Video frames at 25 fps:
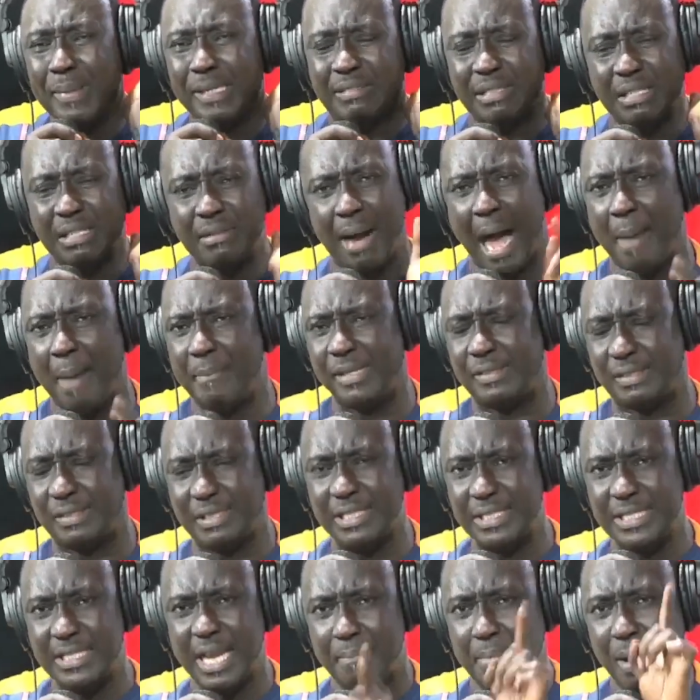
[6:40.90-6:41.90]
me till my
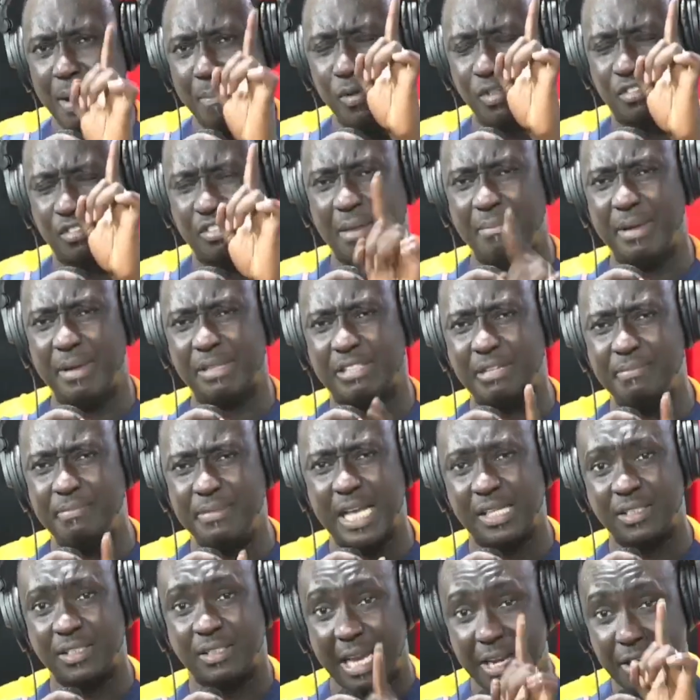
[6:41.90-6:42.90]
basin, the mebus, and me
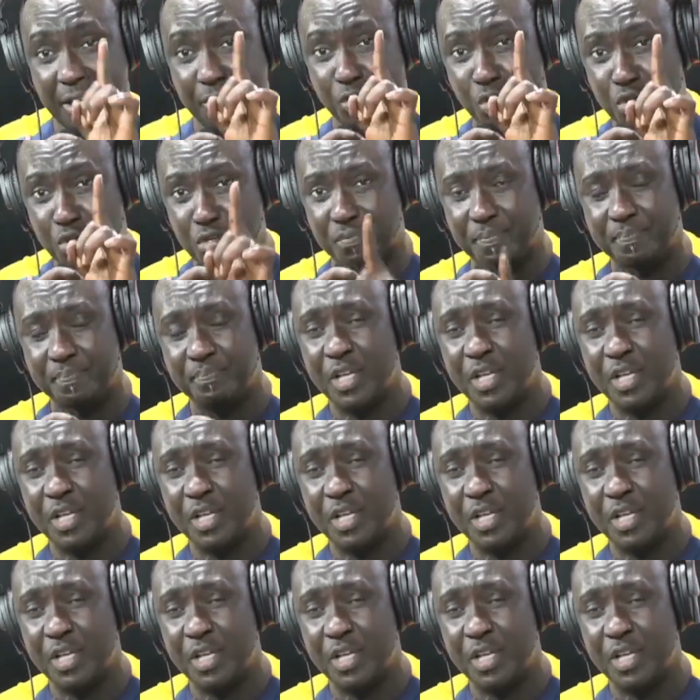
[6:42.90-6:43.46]
and say, Munum.